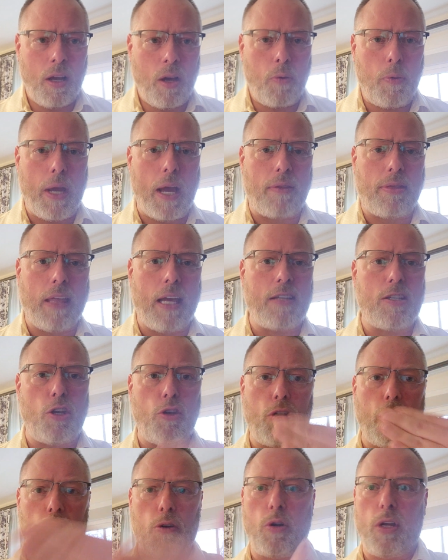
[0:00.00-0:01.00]
We have things that
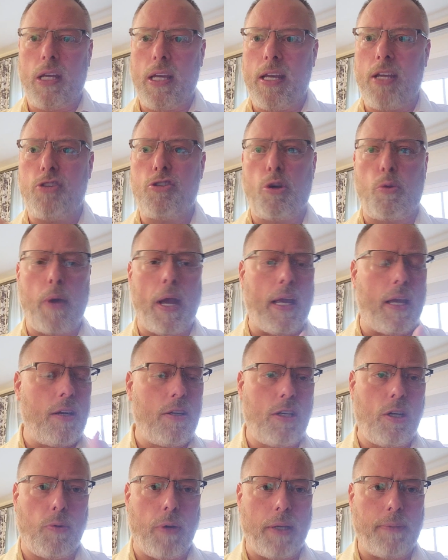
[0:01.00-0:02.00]
you can ease your way
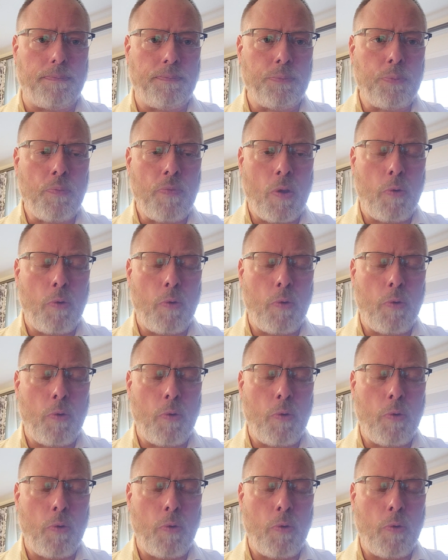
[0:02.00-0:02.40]
into it.